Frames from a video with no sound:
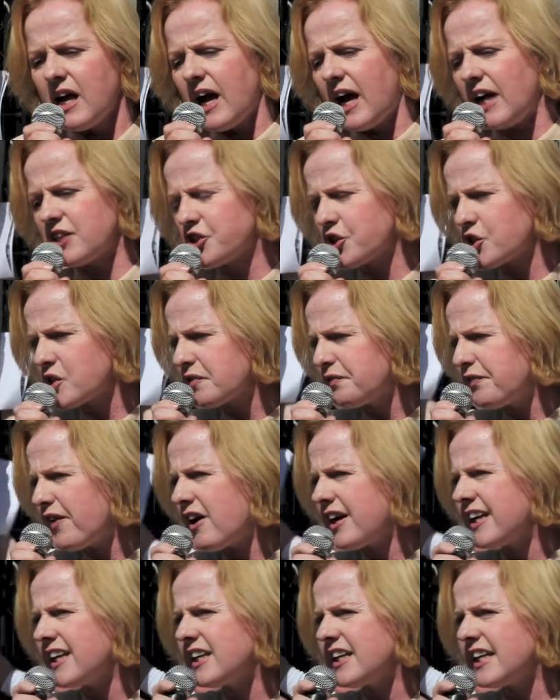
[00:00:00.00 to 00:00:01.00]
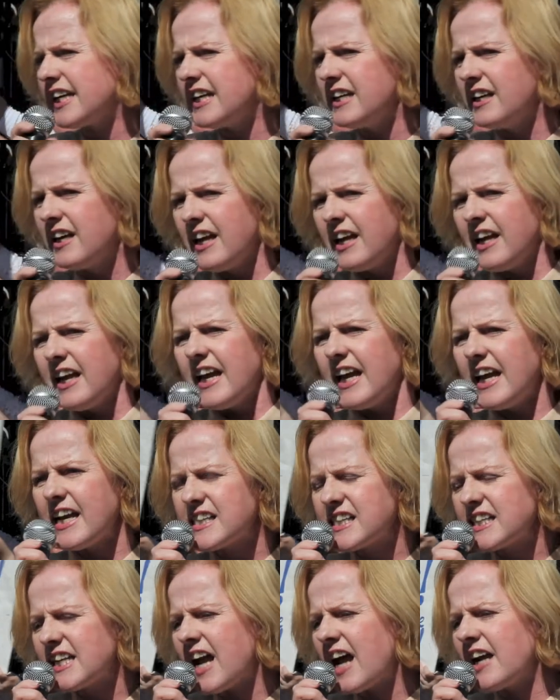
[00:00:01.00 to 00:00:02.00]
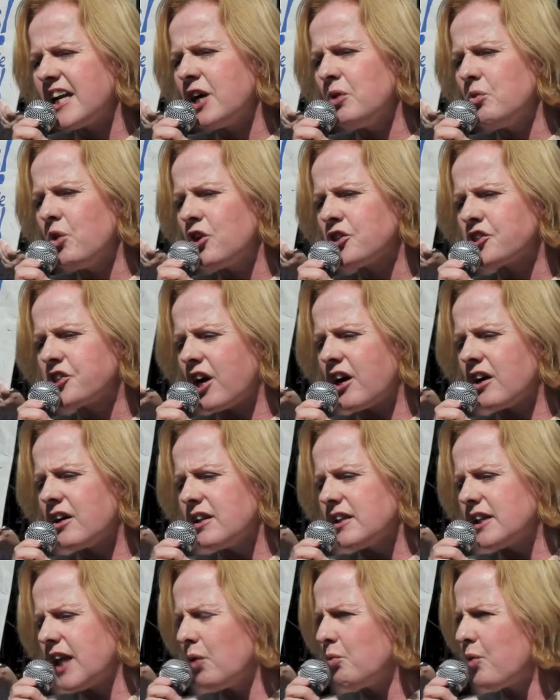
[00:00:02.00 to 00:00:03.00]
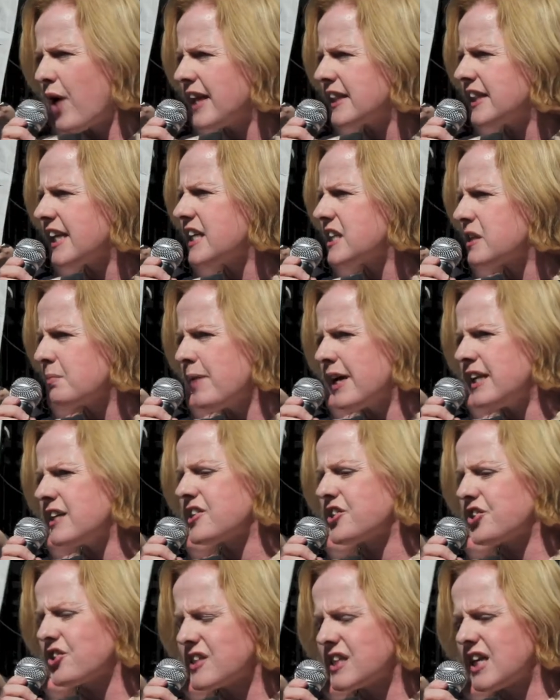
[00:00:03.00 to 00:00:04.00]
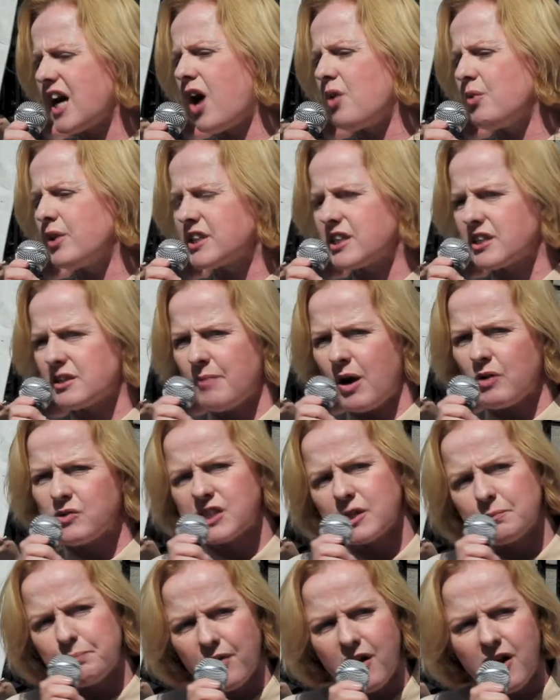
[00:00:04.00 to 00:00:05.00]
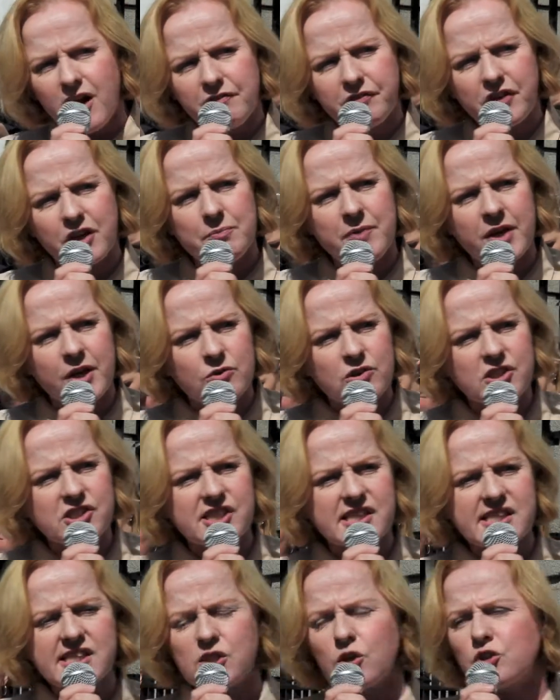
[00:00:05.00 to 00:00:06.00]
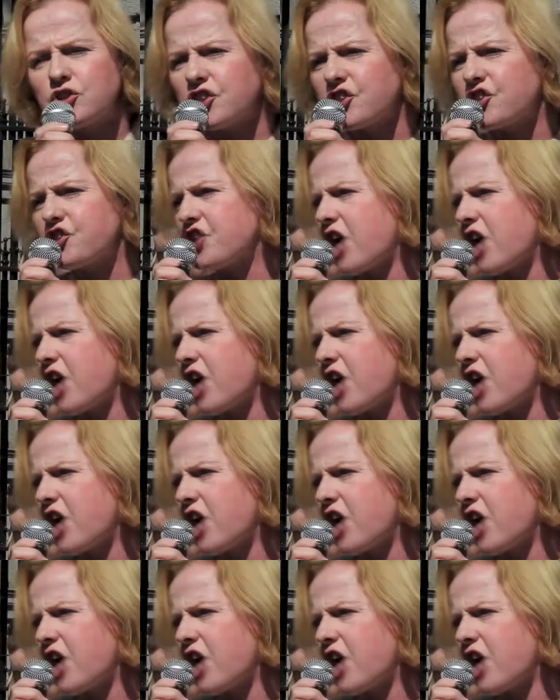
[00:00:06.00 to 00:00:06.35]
And just finally, is it any wonder that when these ministers go into the most deprived communities, such as